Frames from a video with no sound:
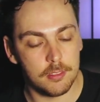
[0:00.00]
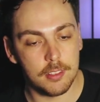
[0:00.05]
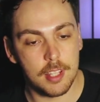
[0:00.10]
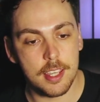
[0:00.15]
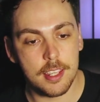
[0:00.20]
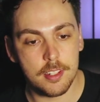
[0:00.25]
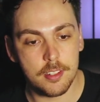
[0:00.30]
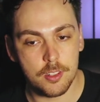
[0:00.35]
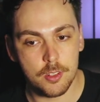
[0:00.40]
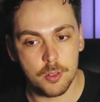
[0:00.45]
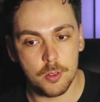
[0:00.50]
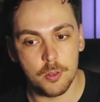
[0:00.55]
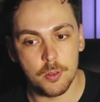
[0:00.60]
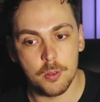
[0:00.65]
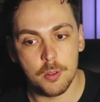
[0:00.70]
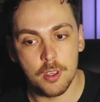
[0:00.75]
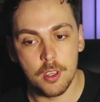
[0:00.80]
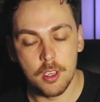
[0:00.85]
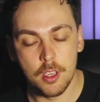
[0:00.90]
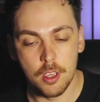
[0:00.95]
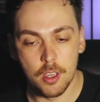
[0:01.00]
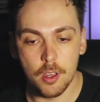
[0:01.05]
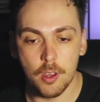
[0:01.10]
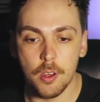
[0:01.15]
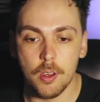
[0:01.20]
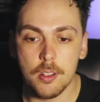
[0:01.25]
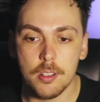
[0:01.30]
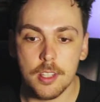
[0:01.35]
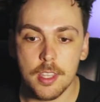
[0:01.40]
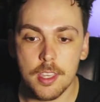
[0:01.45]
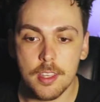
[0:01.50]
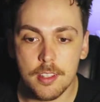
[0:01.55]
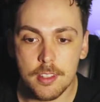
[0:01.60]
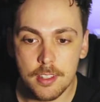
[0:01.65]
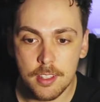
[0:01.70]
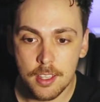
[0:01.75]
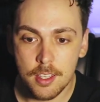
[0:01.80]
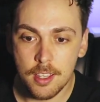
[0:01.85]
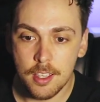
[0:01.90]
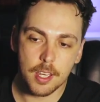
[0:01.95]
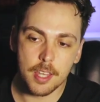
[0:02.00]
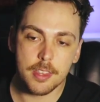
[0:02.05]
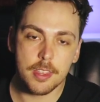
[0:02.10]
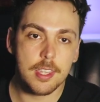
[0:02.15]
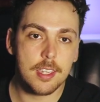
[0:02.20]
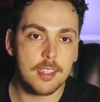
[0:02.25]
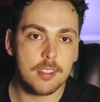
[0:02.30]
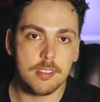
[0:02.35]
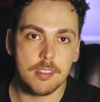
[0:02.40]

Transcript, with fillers: late to earlier, I think